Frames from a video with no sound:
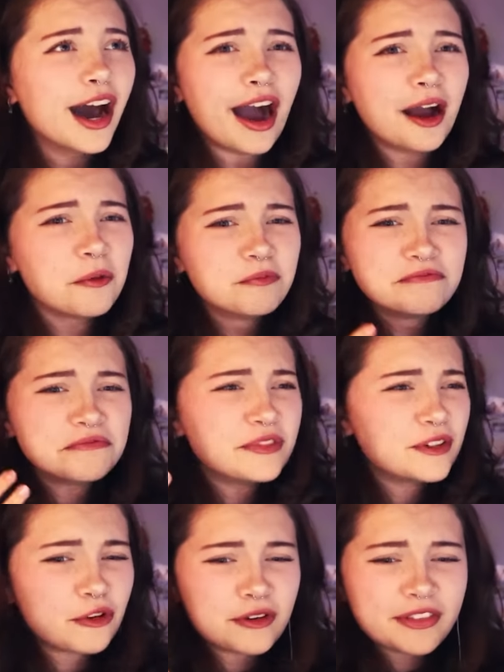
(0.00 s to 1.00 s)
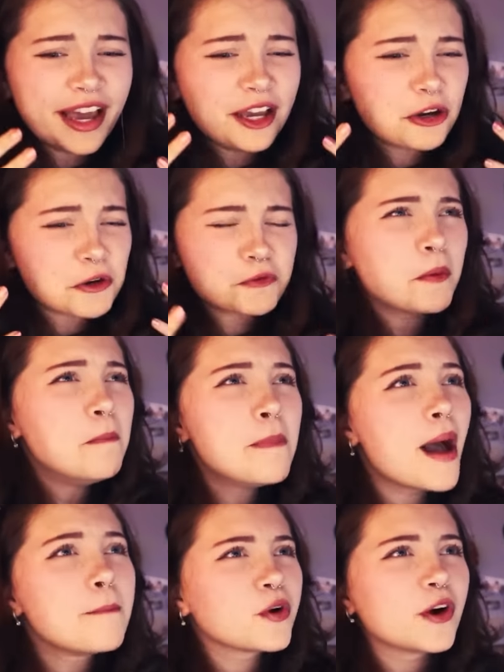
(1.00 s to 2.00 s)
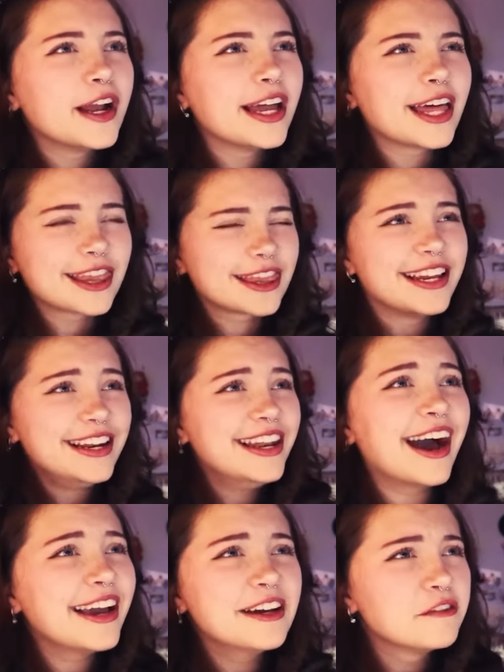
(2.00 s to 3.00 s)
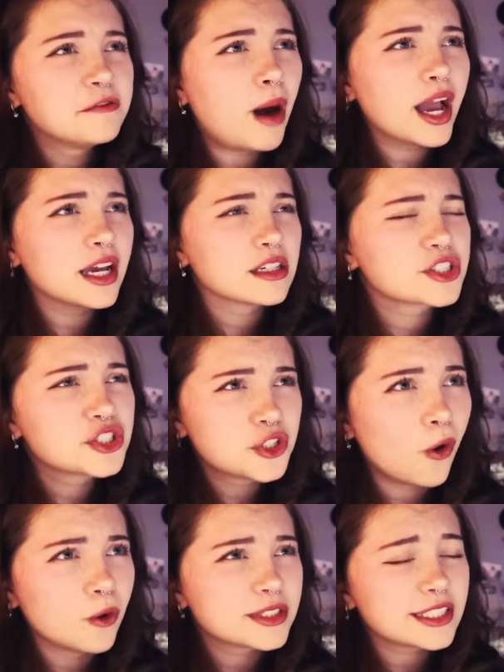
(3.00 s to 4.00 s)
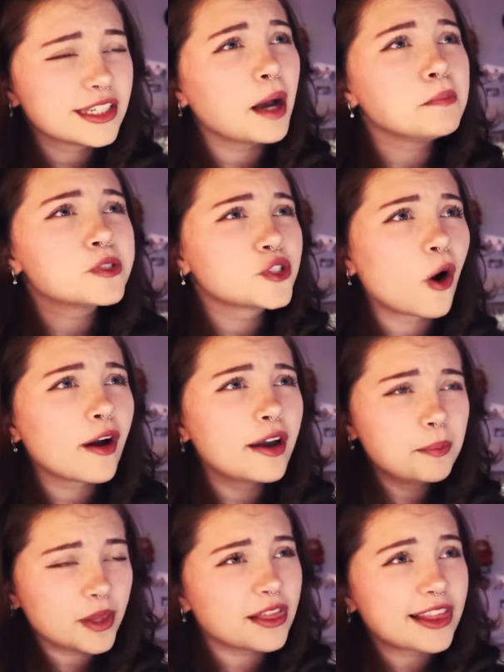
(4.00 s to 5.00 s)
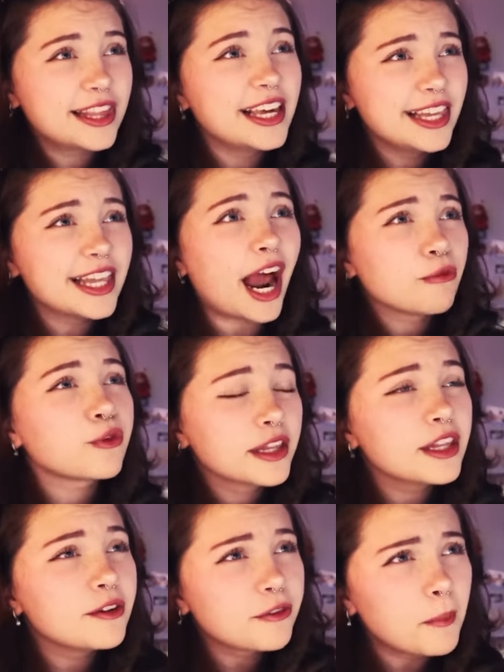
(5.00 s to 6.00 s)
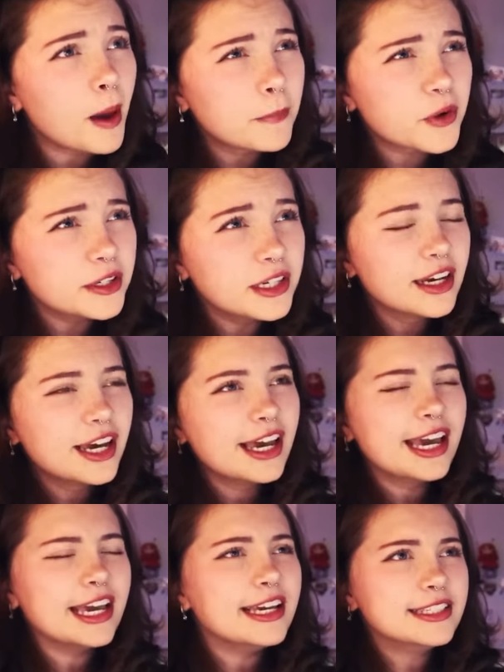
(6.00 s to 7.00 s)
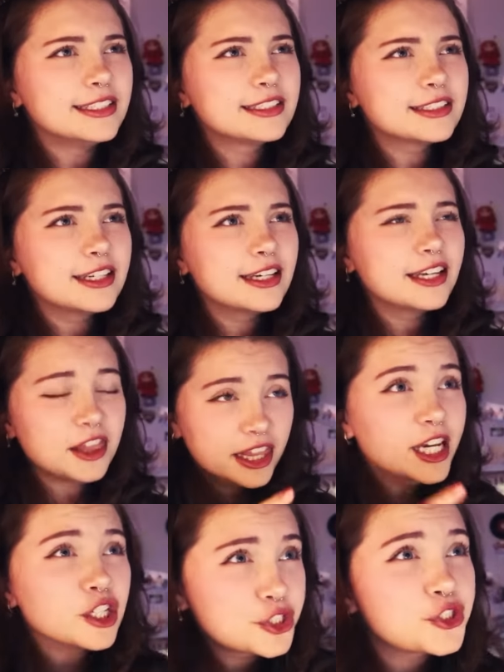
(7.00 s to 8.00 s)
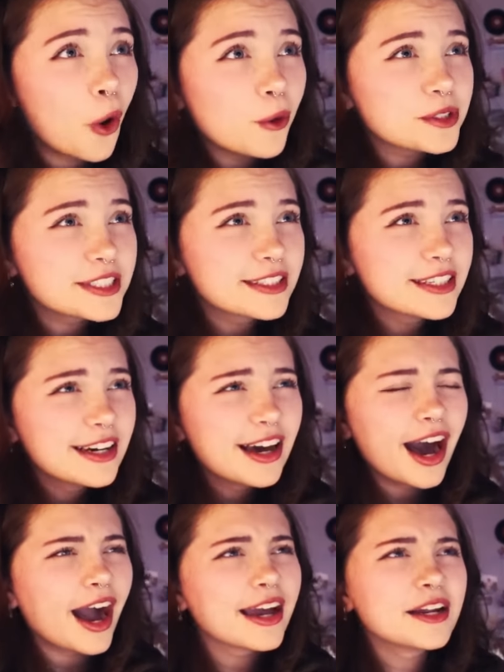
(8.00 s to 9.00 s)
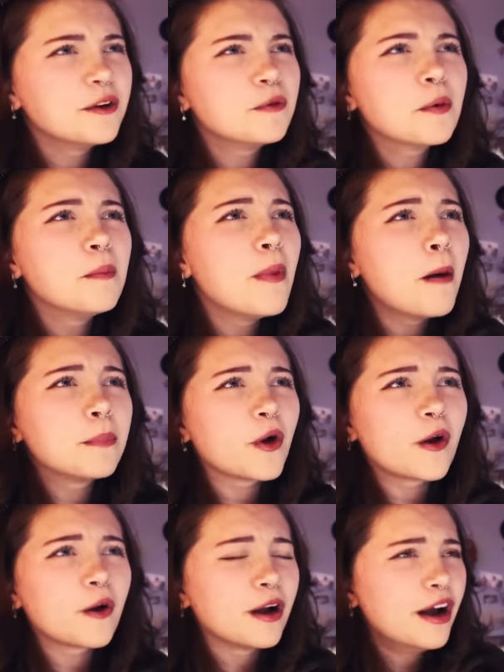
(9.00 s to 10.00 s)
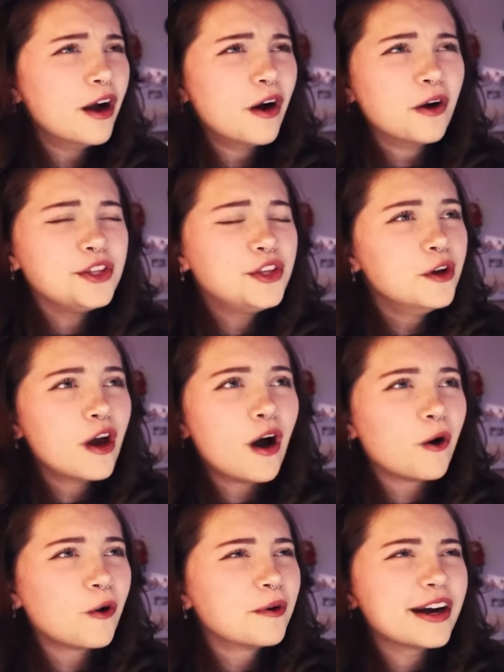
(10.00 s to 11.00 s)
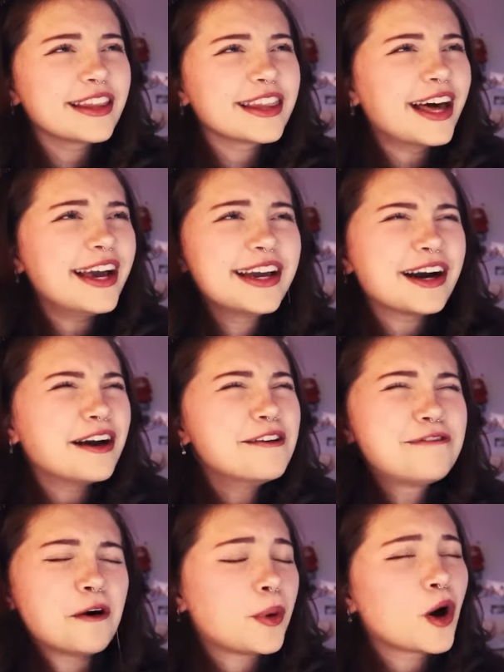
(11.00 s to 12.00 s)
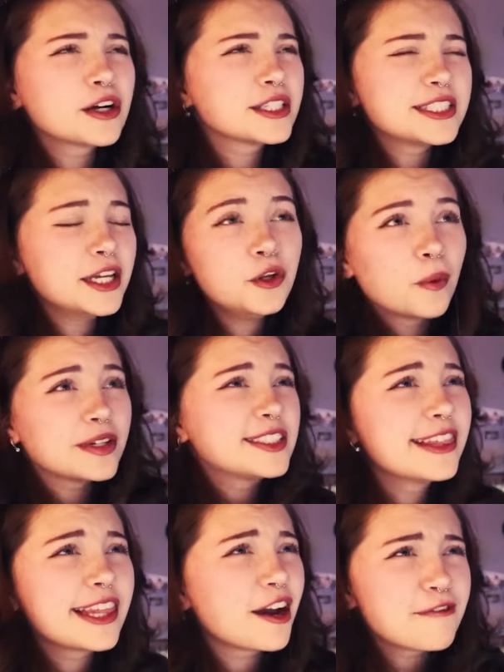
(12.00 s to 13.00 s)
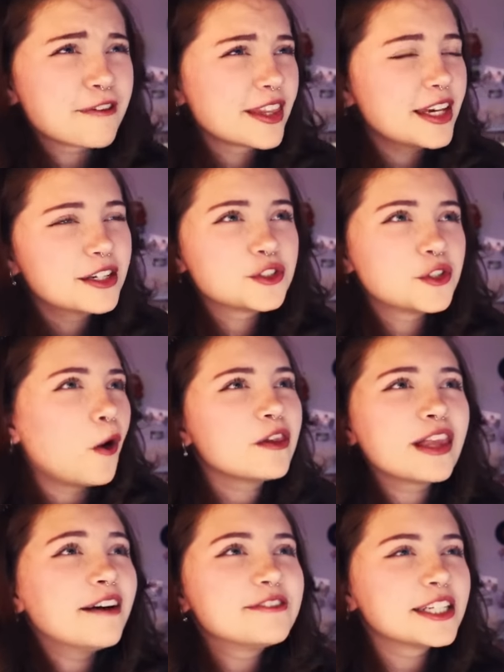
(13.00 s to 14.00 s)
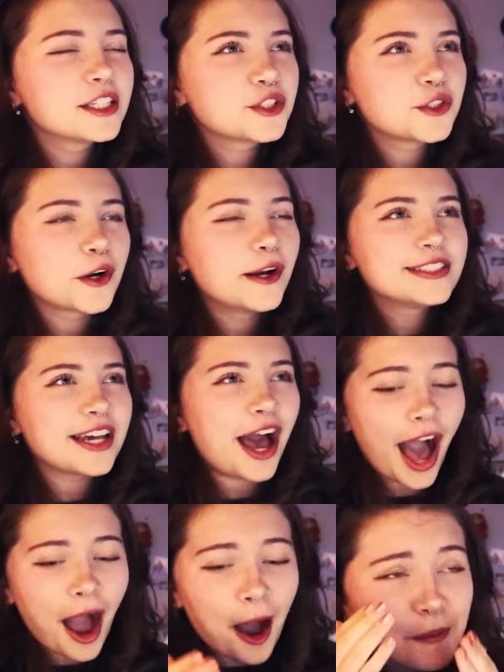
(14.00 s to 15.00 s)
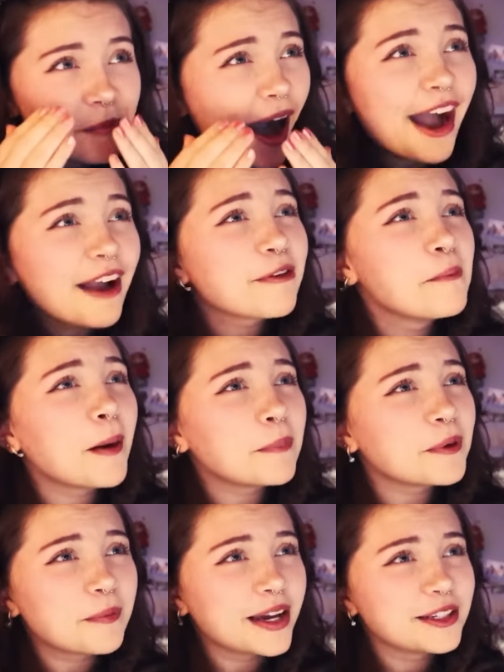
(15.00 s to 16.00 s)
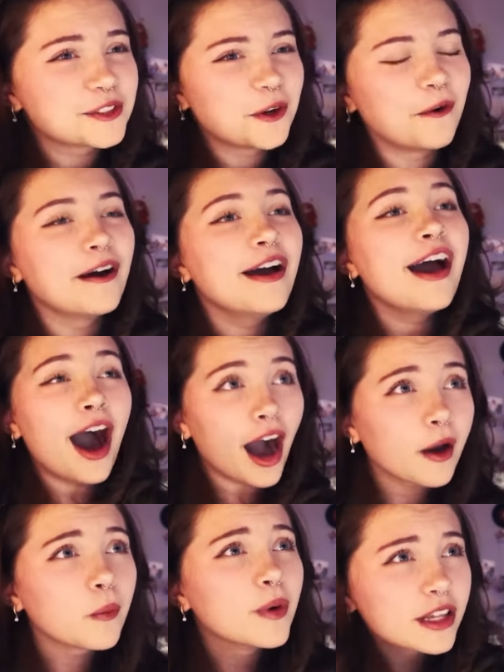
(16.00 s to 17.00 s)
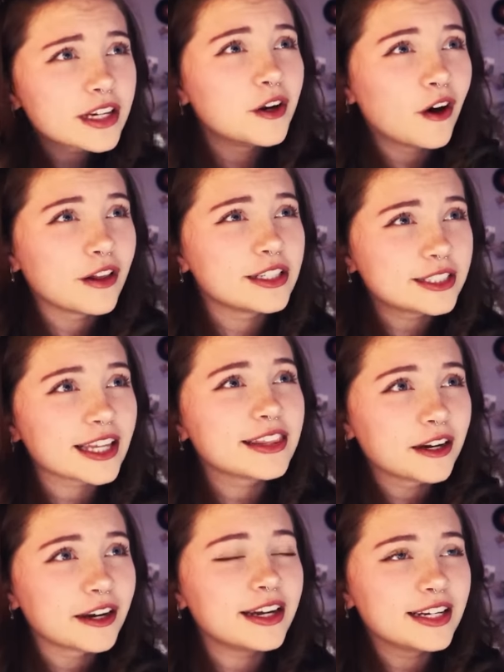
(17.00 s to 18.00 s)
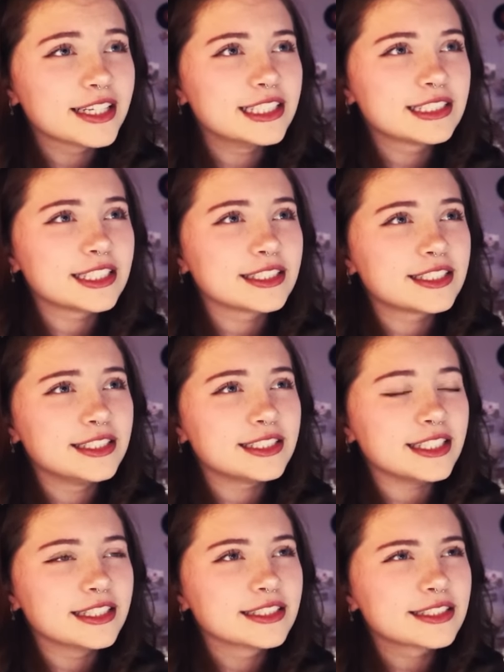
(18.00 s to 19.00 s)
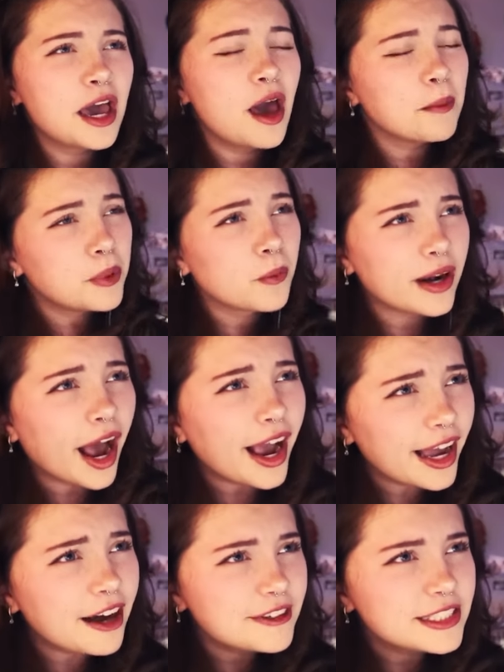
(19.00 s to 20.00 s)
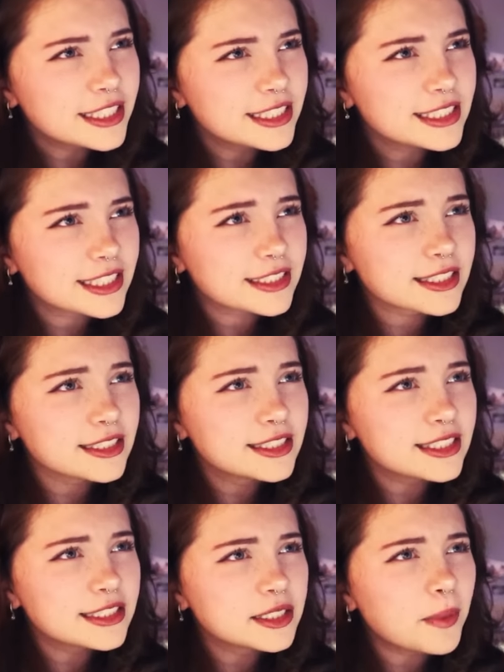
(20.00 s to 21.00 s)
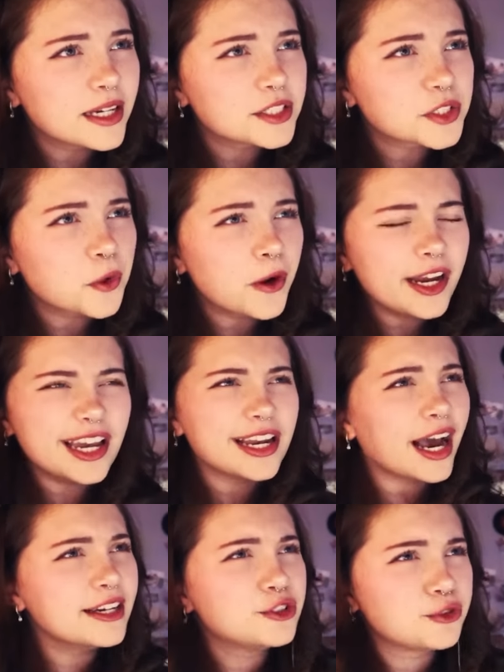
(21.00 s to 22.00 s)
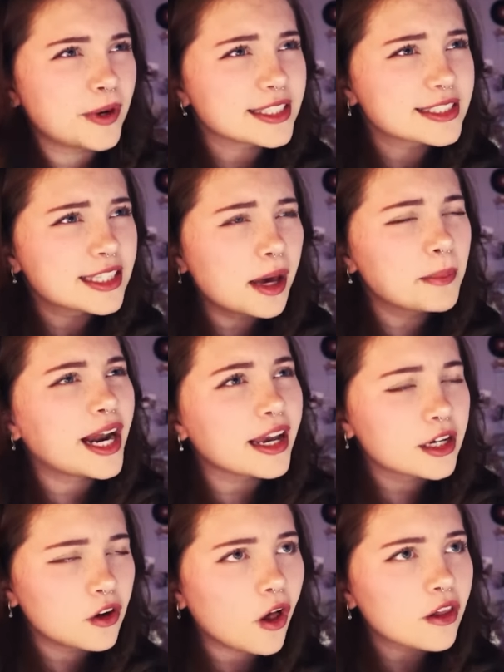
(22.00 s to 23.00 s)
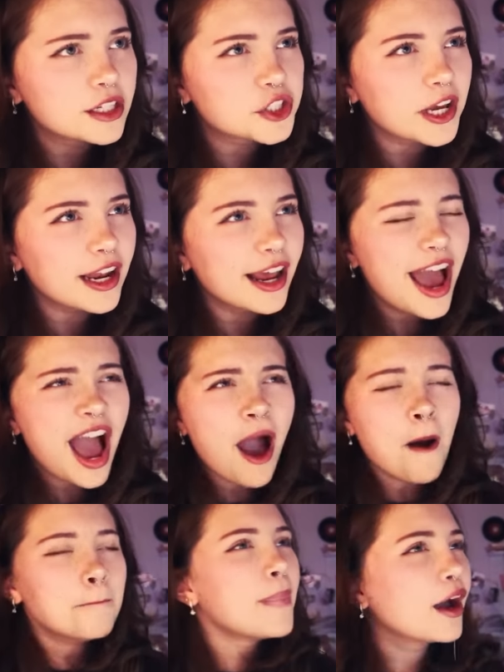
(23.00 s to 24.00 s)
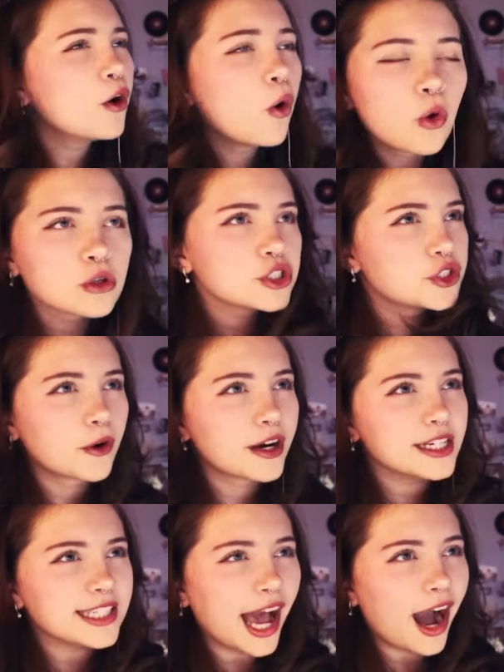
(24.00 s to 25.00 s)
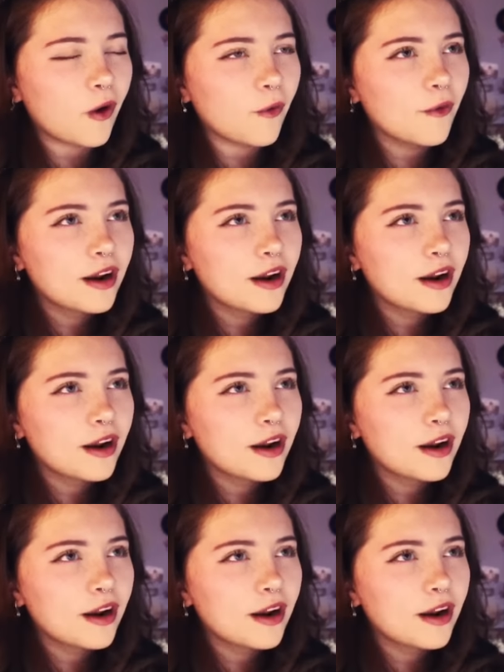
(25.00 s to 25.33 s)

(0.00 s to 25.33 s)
I'm, like, remembering the night of my assault, and I'm sorry, but the thing that I really remembered is the assault. I didn't remember, you know, like, if a person who wasn't there for the assault left at a certain time. I remembered my assault. I will acknowledge that there are inconsistencies. But when I have inconsistencies in my story, and I address them, and I acknowledge it, my whole story's out.